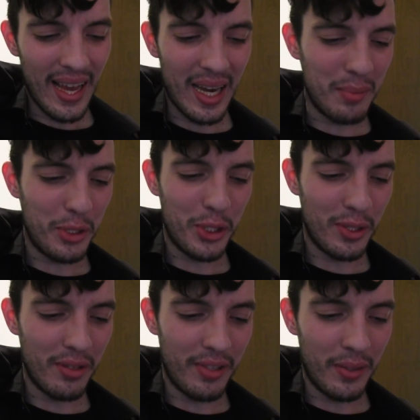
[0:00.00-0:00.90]
And I'm
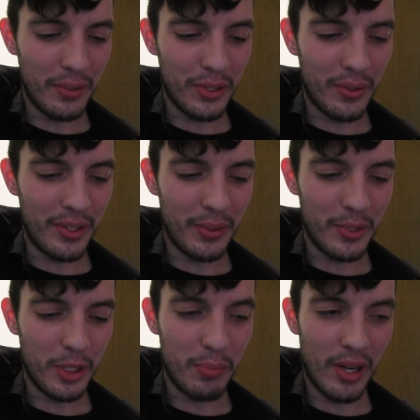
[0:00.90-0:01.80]
sure if he was going to
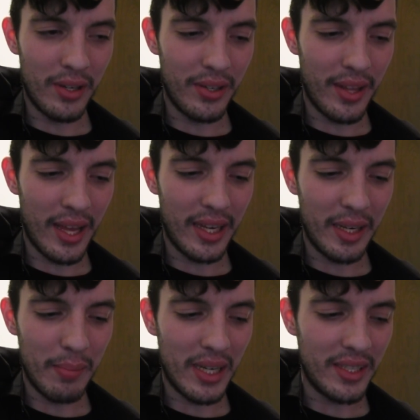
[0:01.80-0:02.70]
respond to
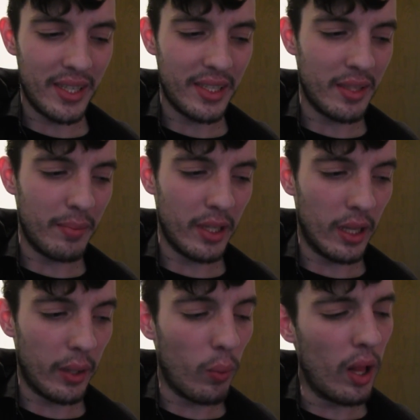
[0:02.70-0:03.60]
that, he might say something
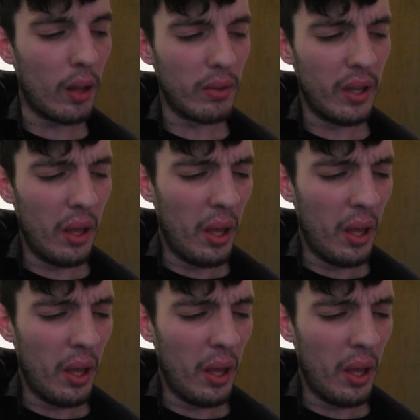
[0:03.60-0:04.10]
like, well,